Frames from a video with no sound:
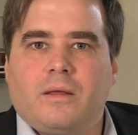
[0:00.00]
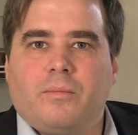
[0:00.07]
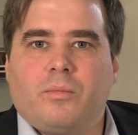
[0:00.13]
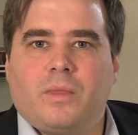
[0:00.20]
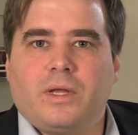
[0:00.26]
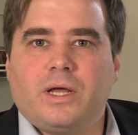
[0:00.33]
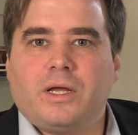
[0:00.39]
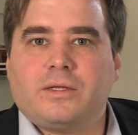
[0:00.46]

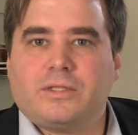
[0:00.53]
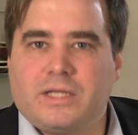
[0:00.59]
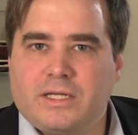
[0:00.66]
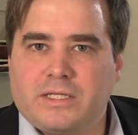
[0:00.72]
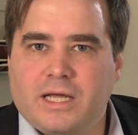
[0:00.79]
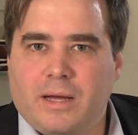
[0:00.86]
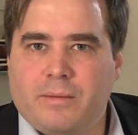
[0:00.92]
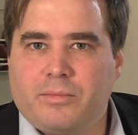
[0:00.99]
What else
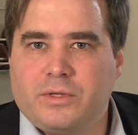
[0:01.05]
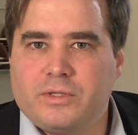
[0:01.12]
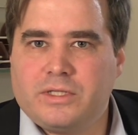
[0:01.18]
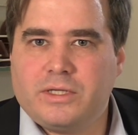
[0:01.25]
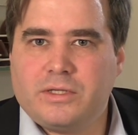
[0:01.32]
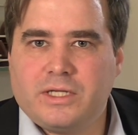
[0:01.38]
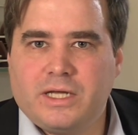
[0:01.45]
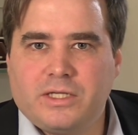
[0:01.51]
has happened
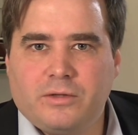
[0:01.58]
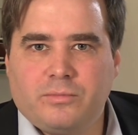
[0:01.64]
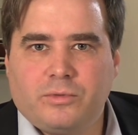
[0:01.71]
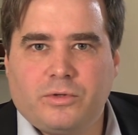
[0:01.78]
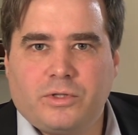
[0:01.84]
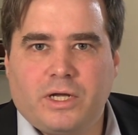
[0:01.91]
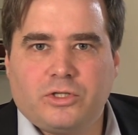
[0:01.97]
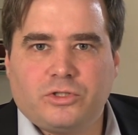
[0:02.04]
in data
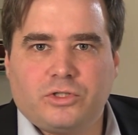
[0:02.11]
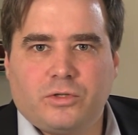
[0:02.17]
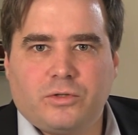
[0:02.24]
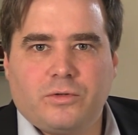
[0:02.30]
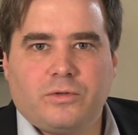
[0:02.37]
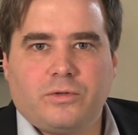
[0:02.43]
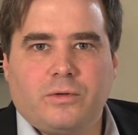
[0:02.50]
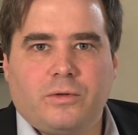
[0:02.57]
protection?
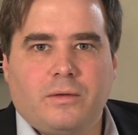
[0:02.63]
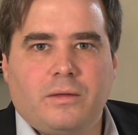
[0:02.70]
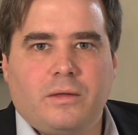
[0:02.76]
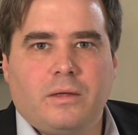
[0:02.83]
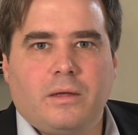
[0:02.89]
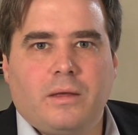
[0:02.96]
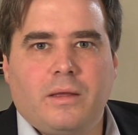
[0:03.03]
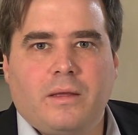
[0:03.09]

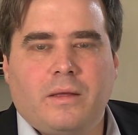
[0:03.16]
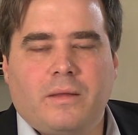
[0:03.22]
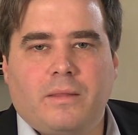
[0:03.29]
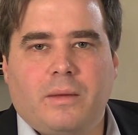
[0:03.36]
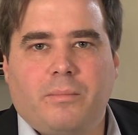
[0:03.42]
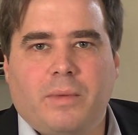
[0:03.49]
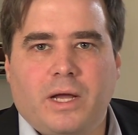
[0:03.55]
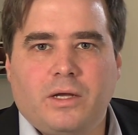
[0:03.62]

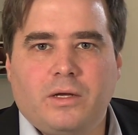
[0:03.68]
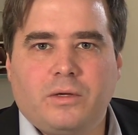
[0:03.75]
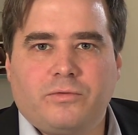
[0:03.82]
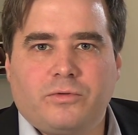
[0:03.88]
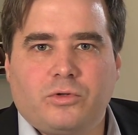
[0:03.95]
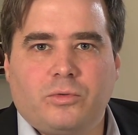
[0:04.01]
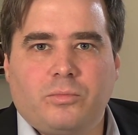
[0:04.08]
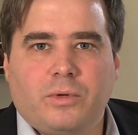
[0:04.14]
The mayor
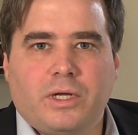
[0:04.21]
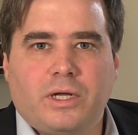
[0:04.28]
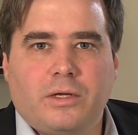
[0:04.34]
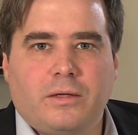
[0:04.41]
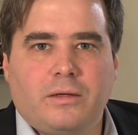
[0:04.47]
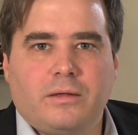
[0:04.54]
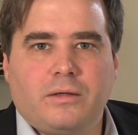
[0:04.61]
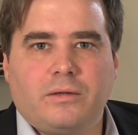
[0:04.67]
of
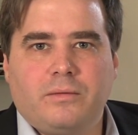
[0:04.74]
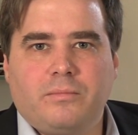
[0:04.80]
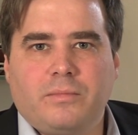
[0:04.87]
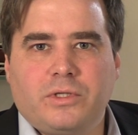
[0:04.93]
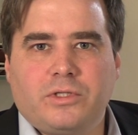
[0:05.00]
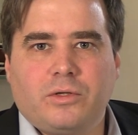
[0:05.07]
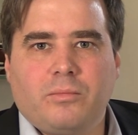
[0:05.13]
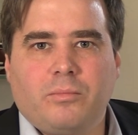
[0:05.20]
Tübingen,
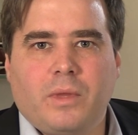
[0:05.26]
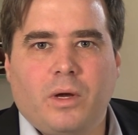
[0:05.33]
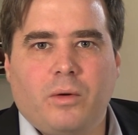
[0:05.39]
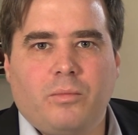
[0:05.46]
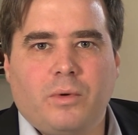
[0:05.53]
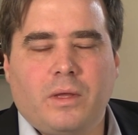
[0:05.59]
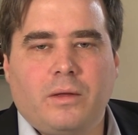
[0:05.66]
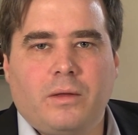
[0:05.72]
Mr.
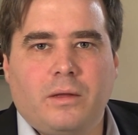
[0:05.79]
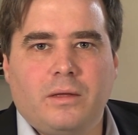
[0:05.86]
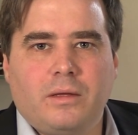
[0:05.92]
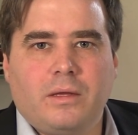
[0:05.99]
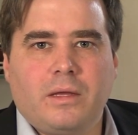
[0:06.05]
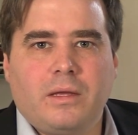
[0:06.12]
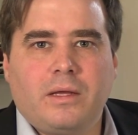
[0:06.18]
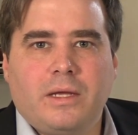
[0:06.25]
Palmer,
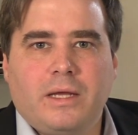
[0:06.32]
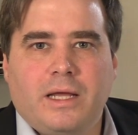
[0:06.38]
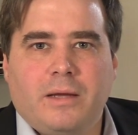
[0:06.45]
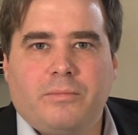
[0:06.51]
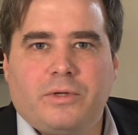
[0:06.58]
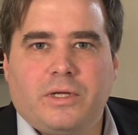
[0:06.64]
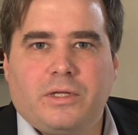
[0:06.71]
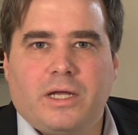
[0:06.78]

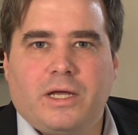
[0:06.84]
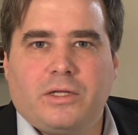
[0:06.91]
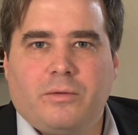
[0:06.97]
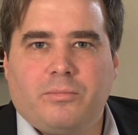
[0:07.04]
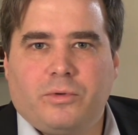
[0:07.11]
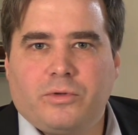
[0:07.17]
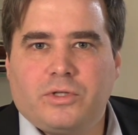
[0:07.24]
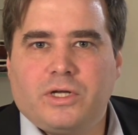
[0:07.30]
claims a data
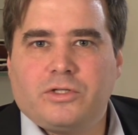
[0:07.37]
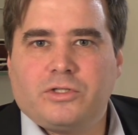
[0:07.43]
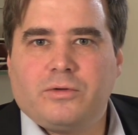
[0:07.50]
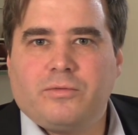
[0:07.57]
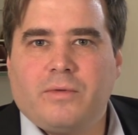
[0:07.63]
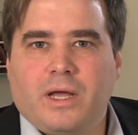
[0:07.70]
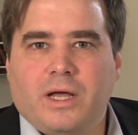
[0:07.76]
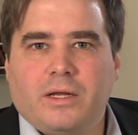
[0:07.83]

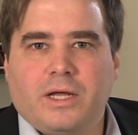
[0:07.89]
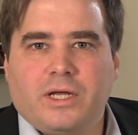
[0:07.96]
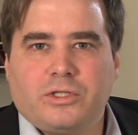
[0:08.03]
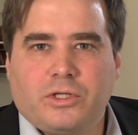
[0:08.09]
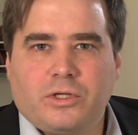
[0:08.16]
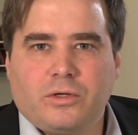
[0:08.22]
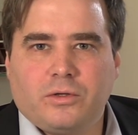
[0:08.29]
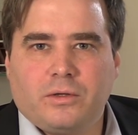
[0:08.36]
protection
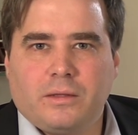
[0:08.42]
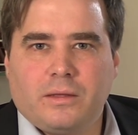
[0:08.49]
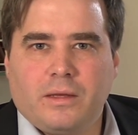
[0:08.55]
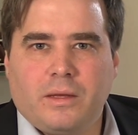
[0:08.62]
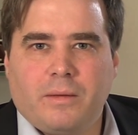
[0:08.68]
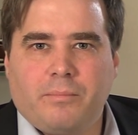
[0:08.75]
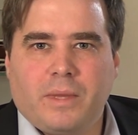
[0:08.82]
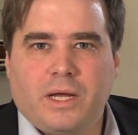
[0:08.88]
violation
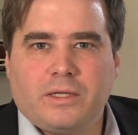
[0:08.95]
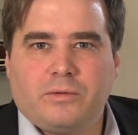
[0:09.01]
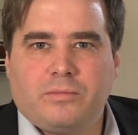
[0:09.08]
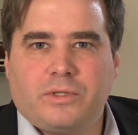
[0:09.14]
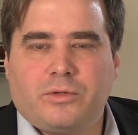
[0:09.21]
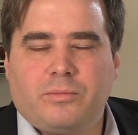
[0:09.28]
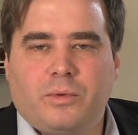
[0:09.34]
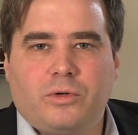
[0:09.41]
by the
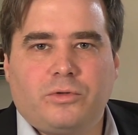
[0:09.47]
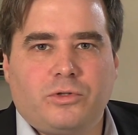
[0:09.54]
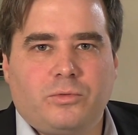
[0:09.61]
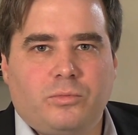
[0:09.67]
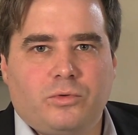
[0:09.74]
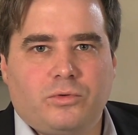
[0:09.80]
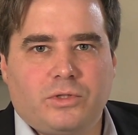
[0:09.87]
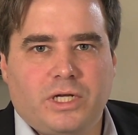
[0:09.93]

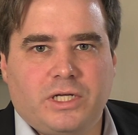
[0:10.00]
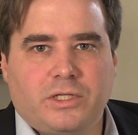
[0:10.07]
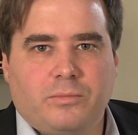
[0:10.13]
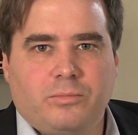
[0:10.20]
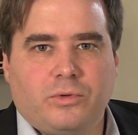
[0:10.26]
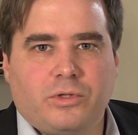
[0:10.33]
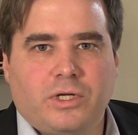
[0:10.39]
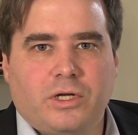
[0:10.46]
Responsible Data
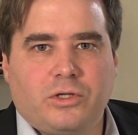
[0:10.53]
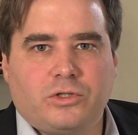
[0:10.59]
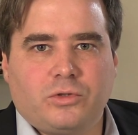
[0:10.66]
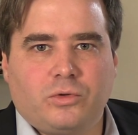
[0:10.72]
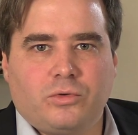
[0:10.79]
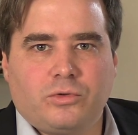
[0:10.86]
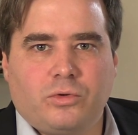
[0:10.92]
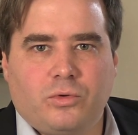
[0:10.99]

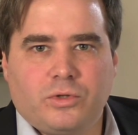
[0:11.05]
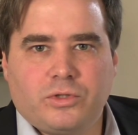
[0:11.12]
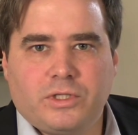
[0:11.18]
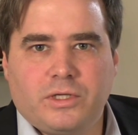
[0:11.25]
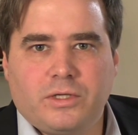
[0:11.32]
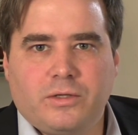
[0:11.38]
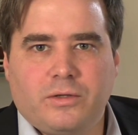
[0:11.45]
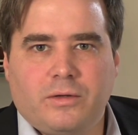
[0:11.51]
Protection
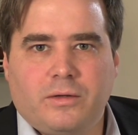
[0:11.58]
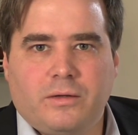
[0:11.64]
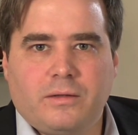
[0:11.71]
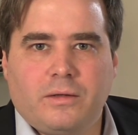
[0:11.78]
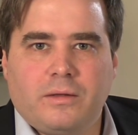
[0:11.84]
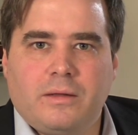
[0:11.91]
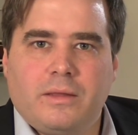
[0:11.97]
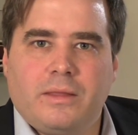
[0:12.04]
Authority.
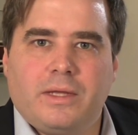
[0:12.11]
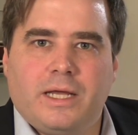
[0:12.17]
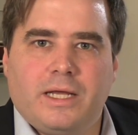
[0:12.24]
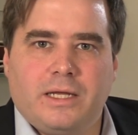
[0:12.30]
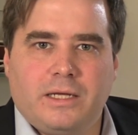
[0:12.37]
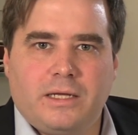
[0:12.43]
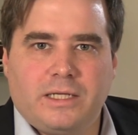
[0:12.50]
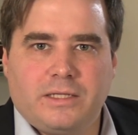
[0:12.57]

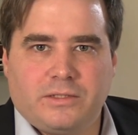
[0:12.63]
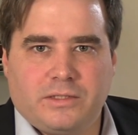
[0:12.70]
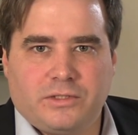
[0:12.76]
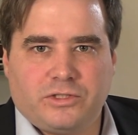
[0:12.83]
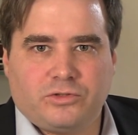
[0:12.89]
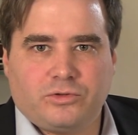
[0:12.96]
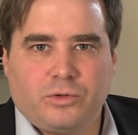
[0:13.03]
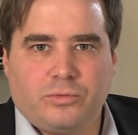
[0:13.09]
Link in the
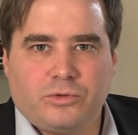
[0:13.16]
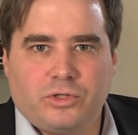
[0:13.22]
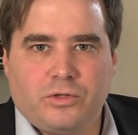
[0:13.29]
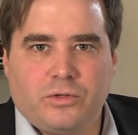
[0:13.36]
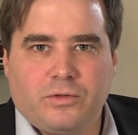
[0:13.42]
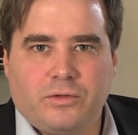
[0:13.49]
description.